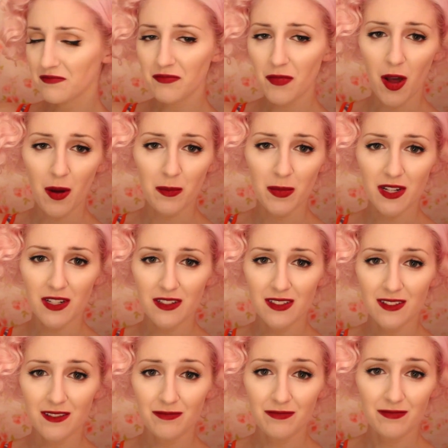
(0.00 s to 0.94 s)
pop it
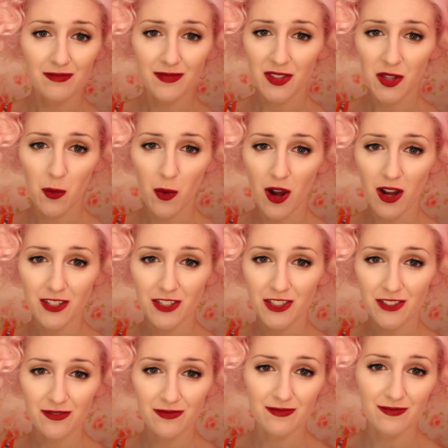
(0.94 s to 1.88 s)
in the
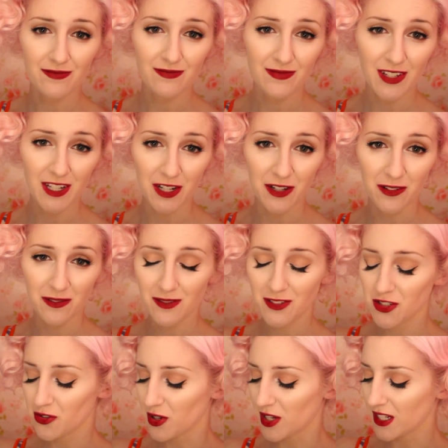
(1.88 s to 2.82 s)
wash, you know,
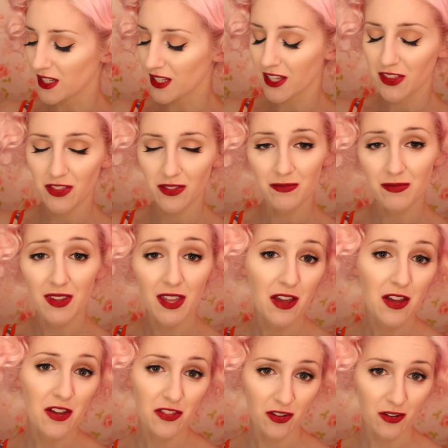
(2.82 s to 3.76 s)
treat it like
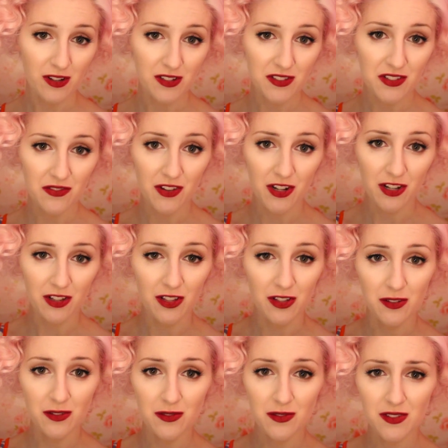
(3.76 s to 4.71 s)
the rest of your
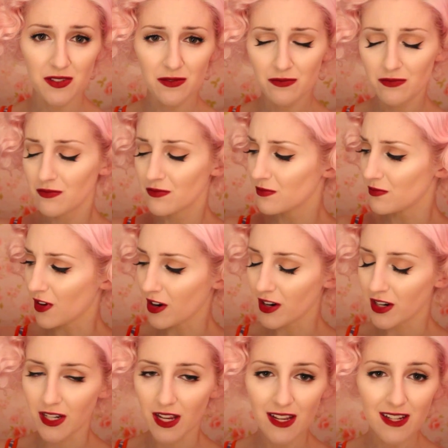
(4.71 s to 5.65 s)
clothes
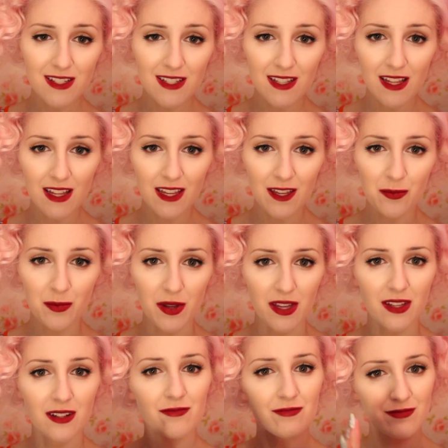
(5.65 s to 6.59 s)
very nicely,
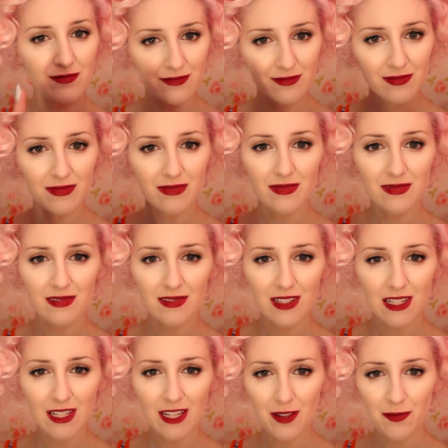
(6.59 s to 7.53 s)
but
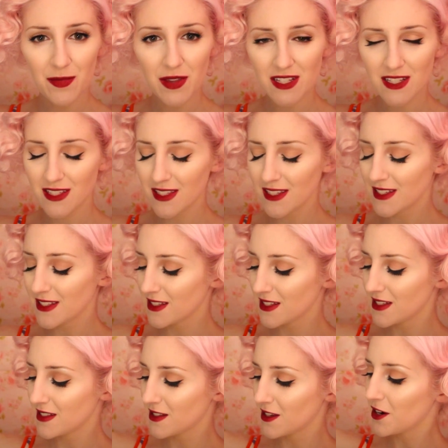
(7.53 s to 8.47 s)
it makes
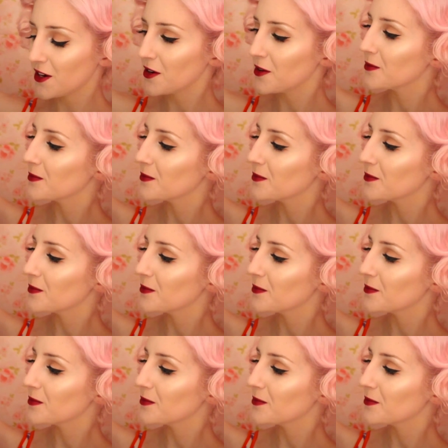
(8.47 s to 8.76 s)
things easier.